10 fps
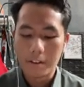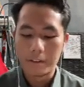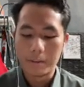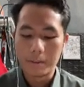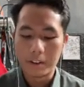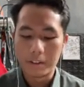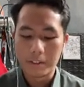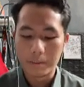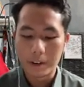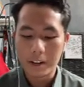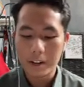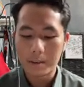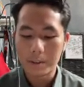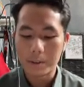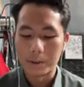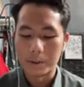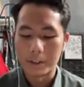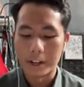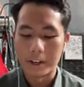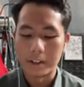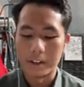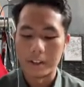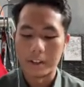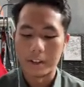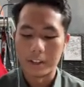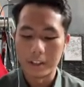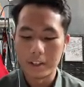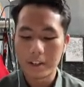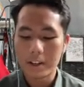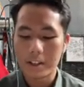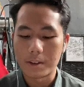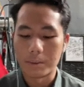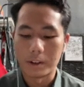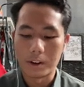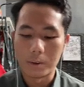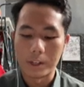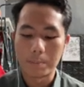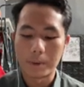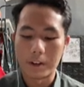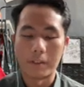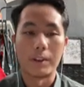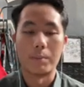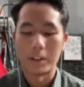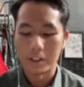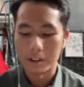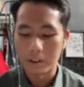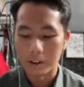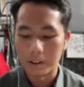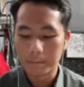Vimala comes to know that the Indian customary law was part of the Malaysian law.